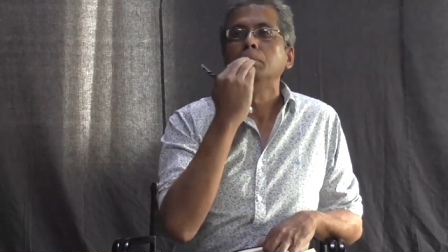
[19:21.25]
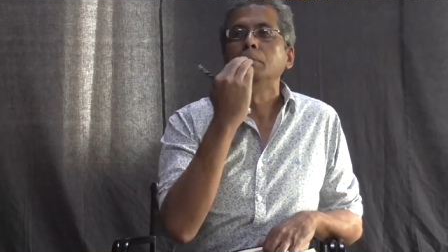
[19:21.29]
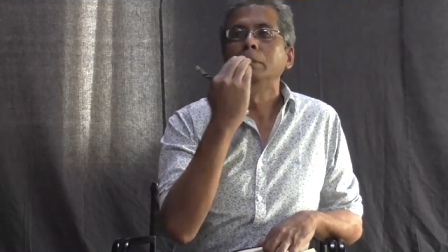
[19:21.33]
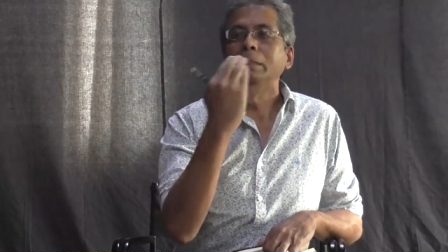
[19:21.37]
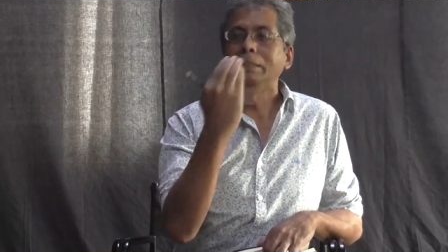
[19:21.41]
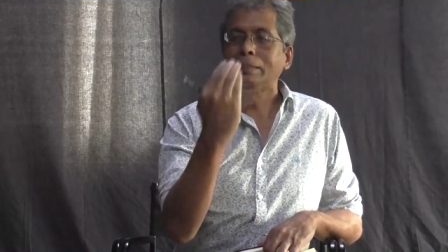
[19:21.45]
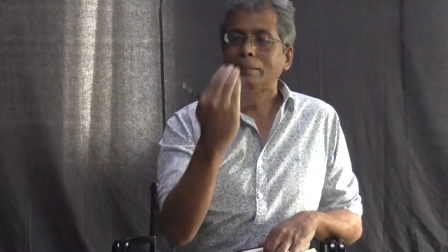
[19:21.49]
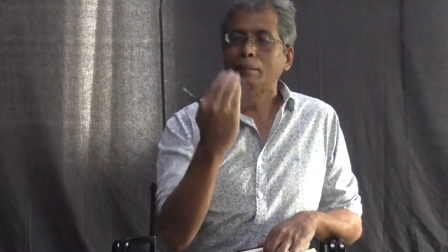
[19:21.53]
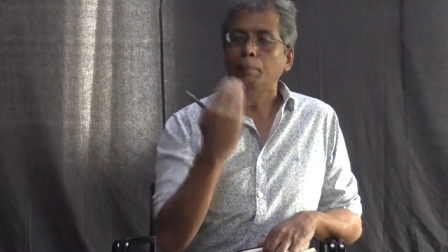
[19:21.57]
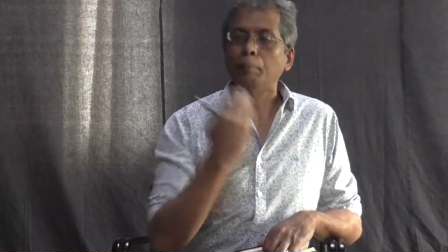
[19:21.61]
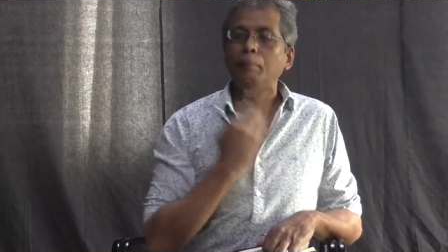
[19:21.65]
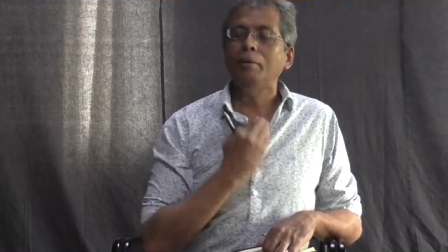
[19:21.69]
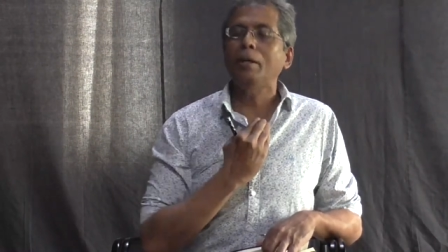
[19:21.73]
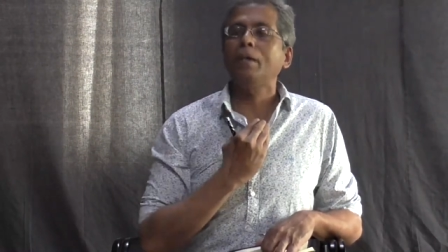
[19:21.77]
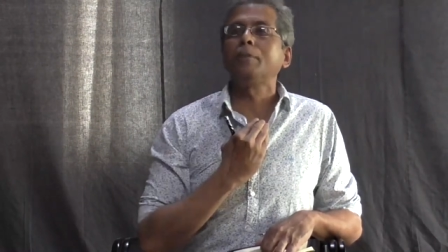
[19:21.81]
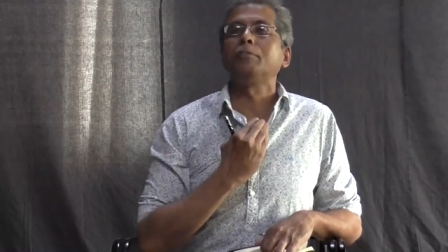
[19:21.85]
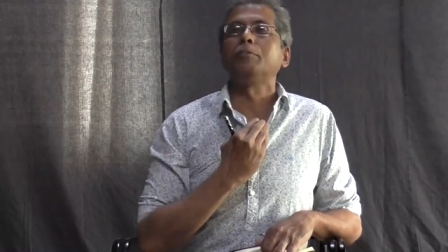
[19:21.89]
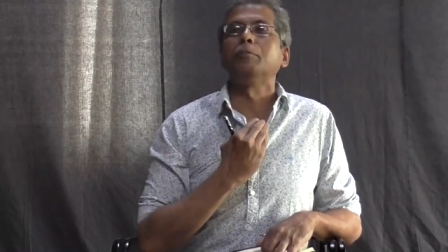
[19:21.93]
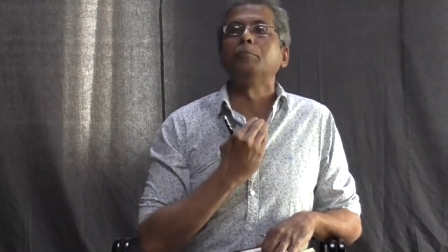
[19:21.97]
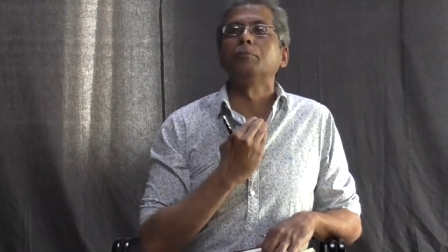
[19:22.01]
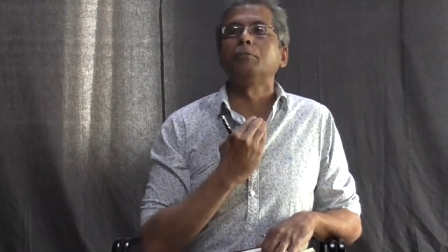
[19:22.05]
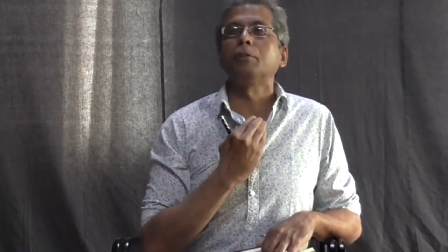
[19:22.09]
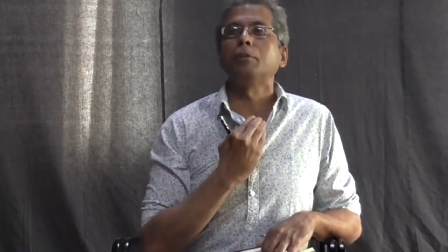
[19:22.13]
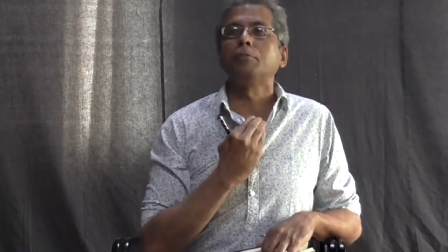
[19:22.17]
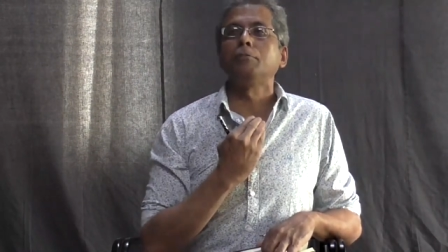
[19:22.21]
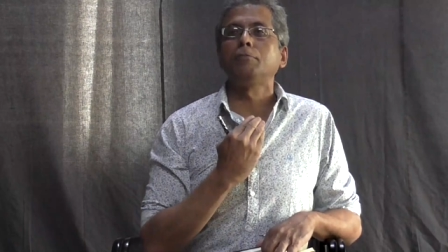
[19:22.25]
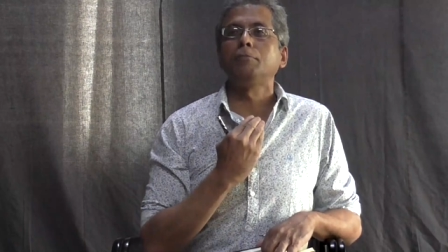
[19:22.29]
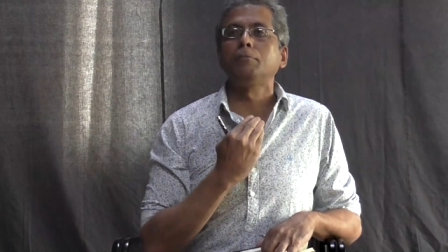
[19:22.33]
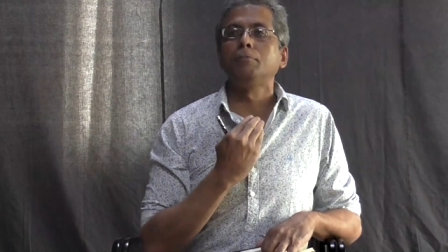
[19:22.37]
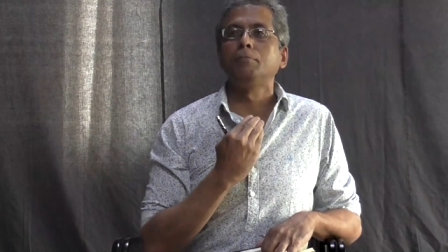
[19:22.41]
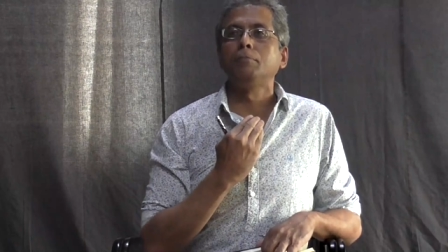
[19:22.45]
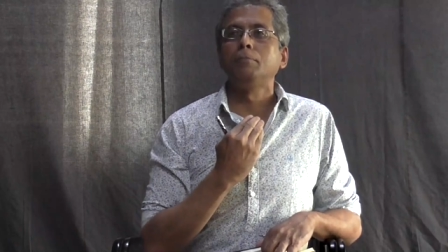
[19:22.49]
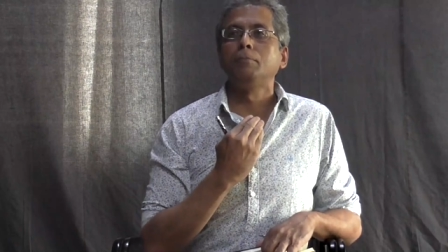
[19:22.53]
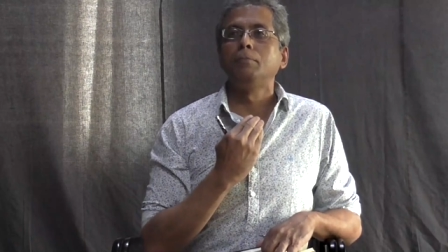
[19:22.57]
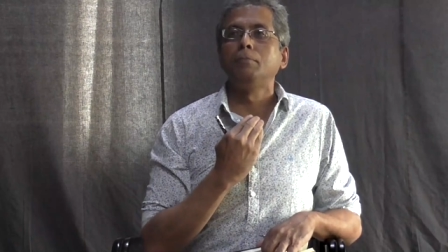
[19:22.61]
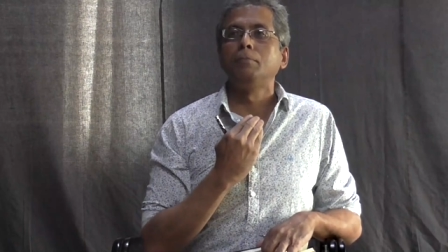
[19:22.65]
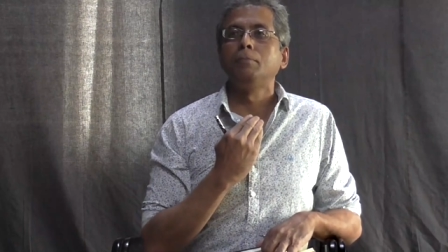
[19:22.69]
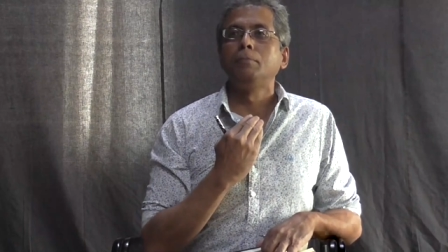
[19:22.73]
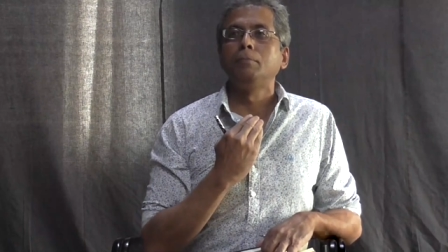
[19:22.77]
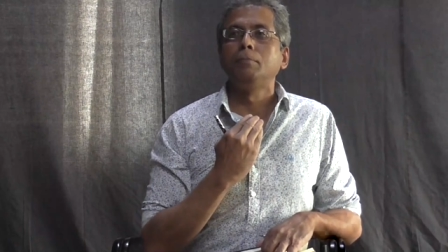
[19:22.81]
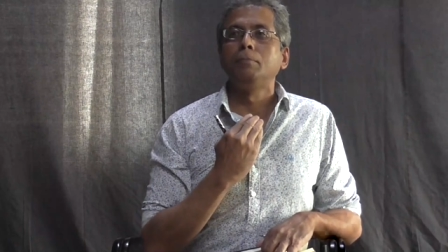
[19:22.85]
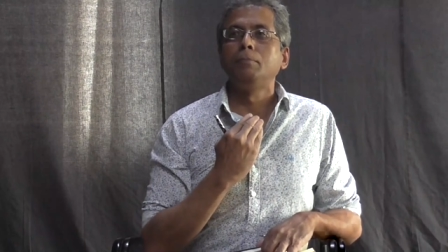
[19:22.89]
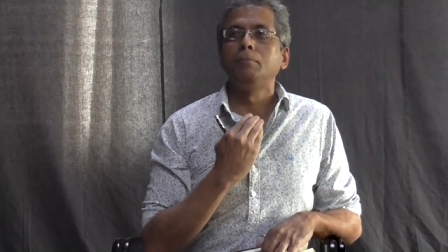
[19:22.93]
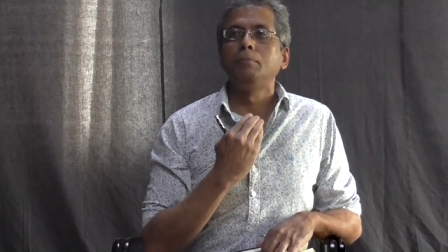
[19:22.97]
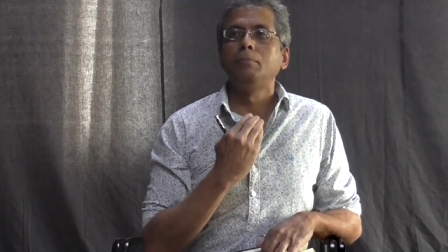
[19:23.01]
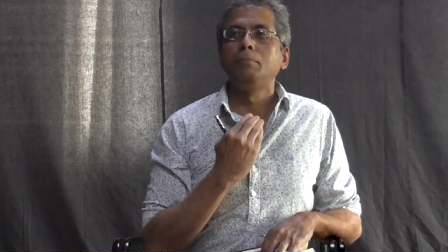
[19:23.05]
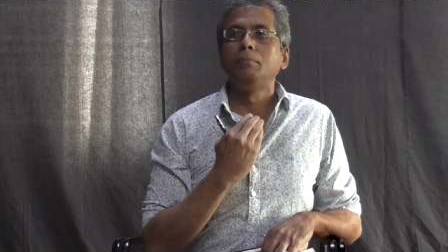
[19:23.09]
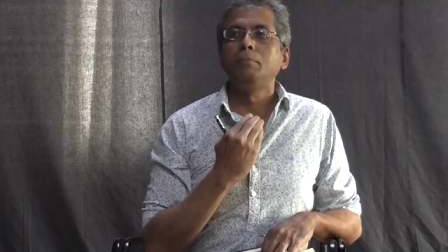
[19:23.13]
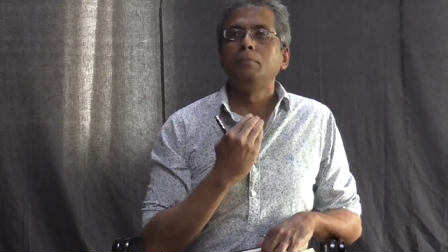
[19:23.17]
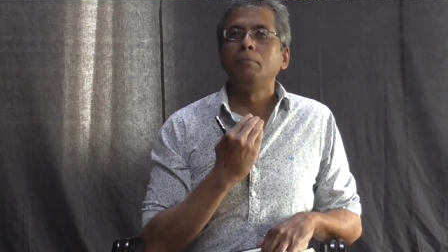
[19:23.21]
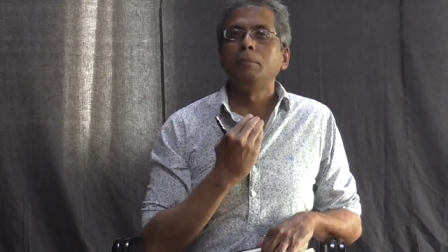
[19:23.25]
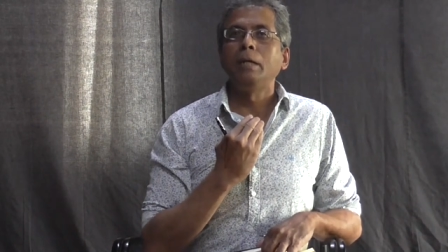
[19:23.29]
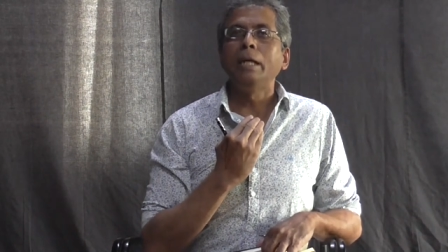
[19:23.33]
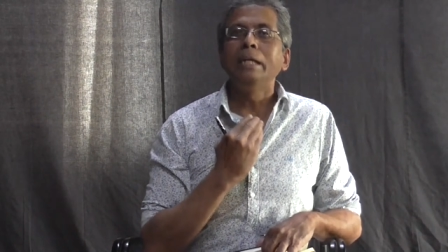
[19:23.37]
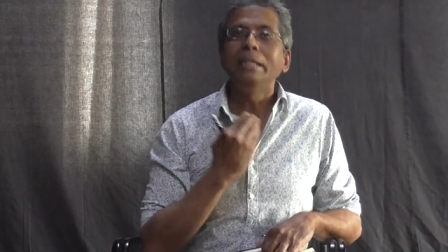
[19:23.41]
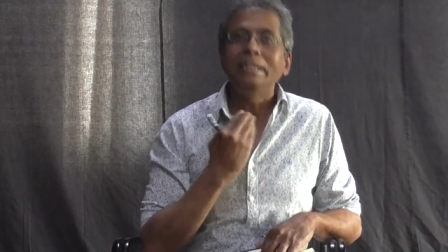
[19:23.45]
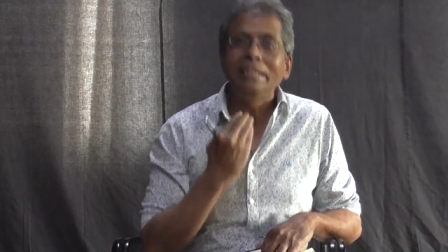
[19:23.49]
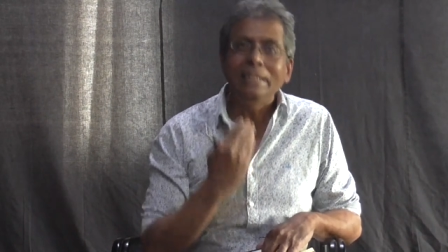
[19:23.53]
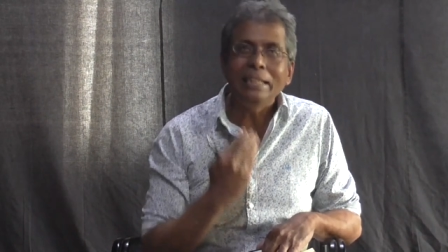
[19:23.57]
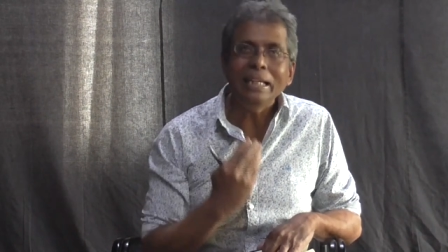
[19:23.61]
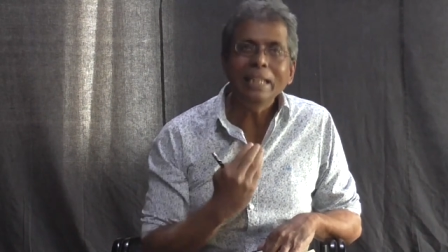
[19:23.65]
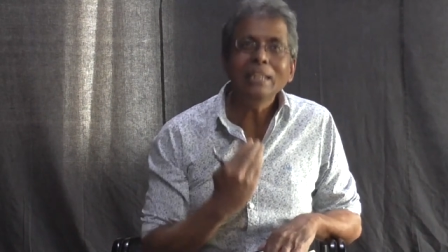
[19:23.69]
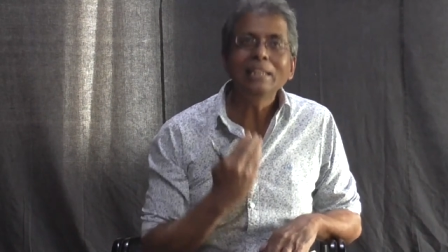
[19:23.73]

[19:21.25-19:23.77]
He subtracts himself and